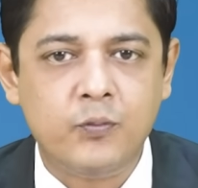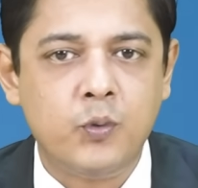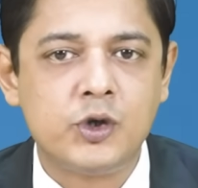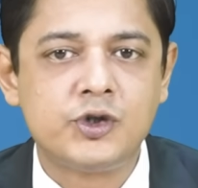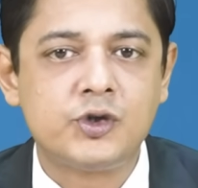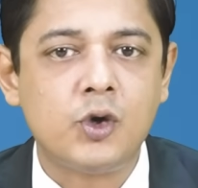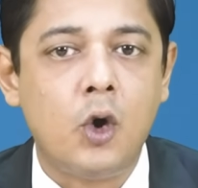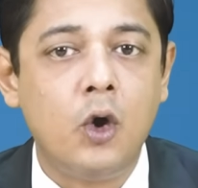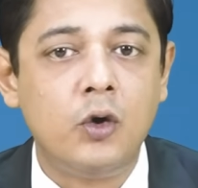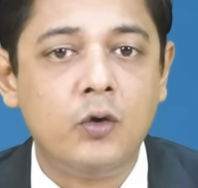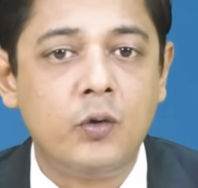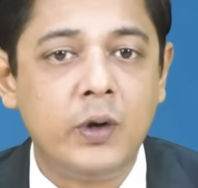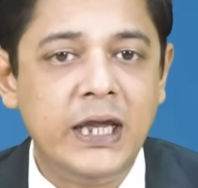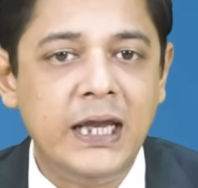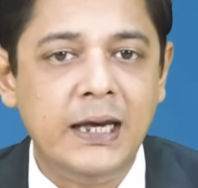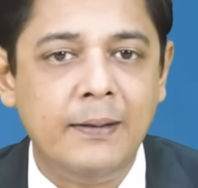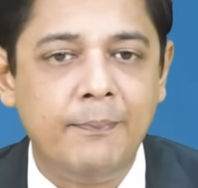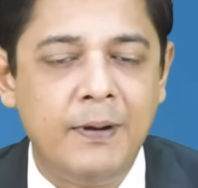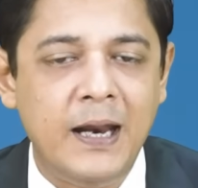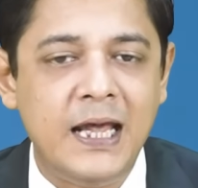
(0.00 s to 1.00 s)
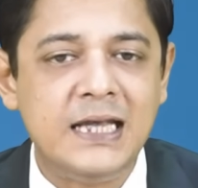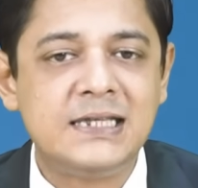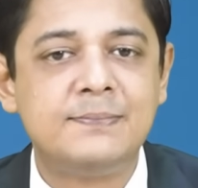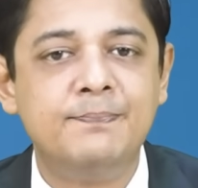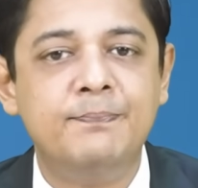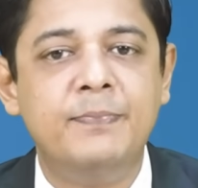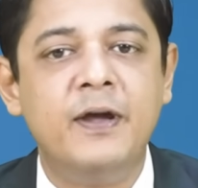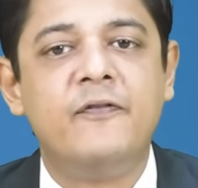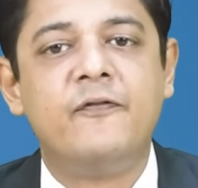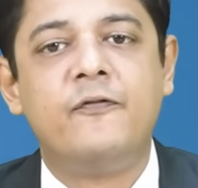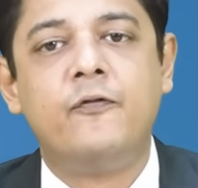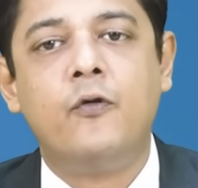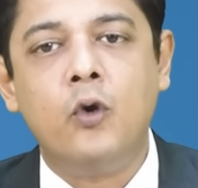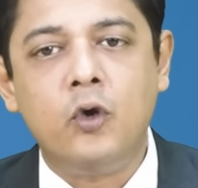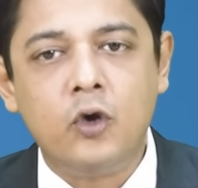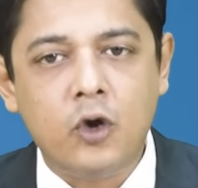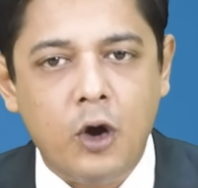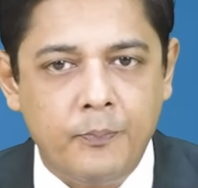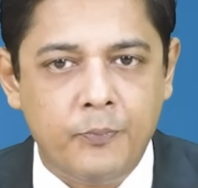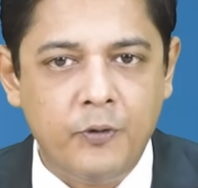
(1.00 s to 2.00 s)
was already in place
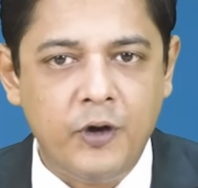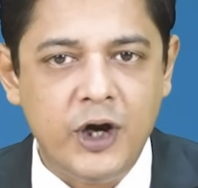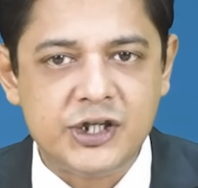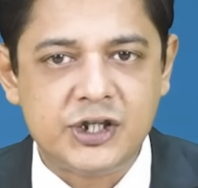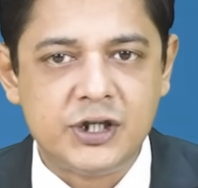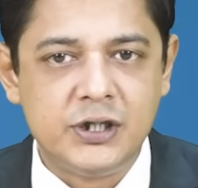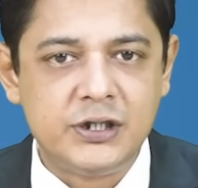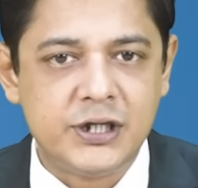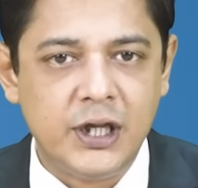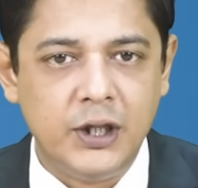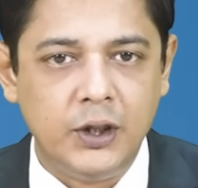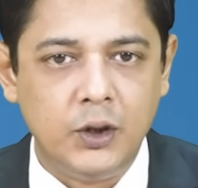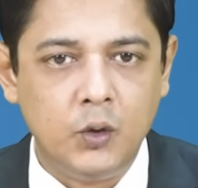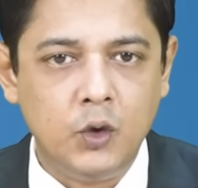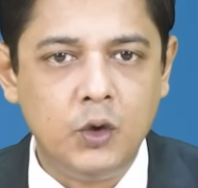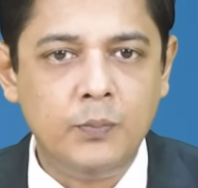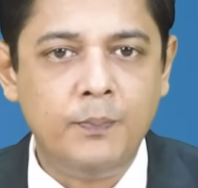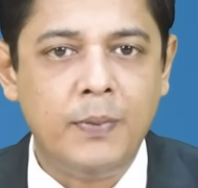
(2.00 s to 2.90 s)
before Operation Sindoor,